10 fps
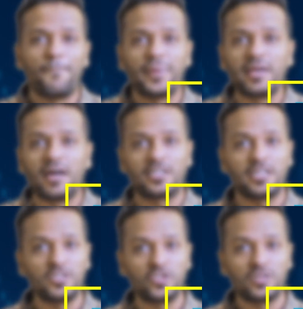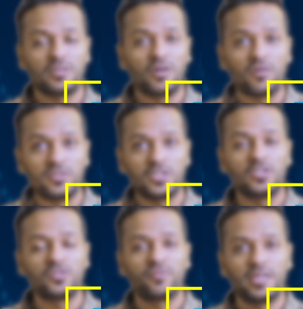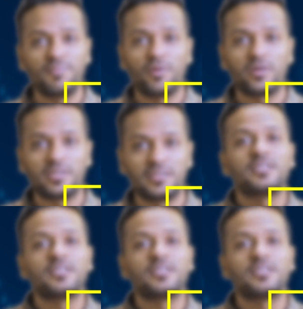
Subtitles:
pay attention. Now, this is very important.